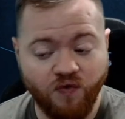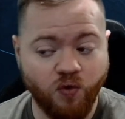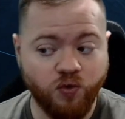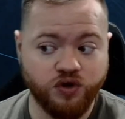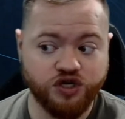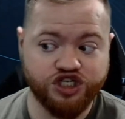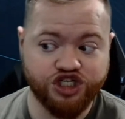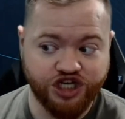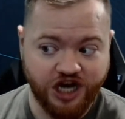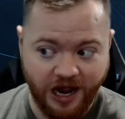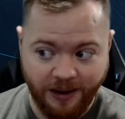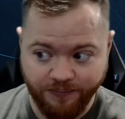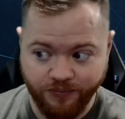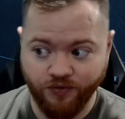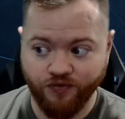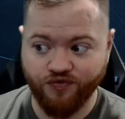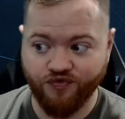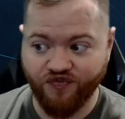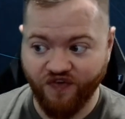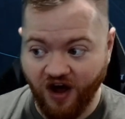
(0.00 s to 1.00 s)
on Chapter
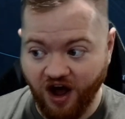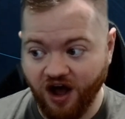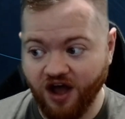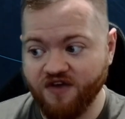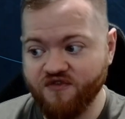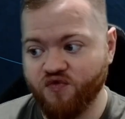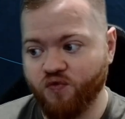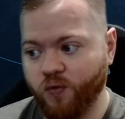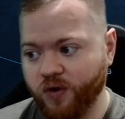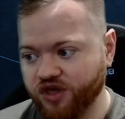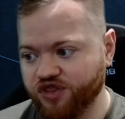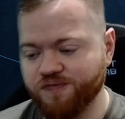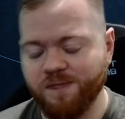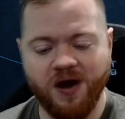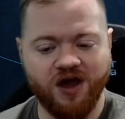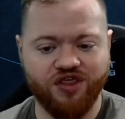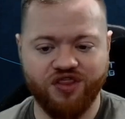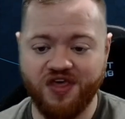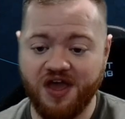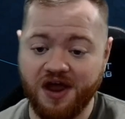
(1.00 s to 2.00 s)
5 with
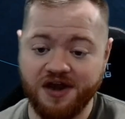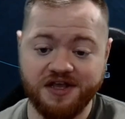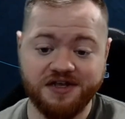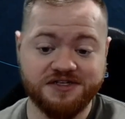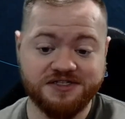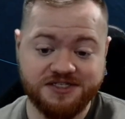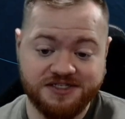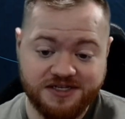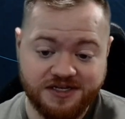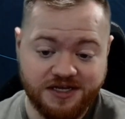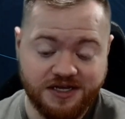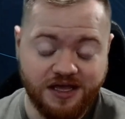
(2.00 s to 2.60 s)
my Thaddeus.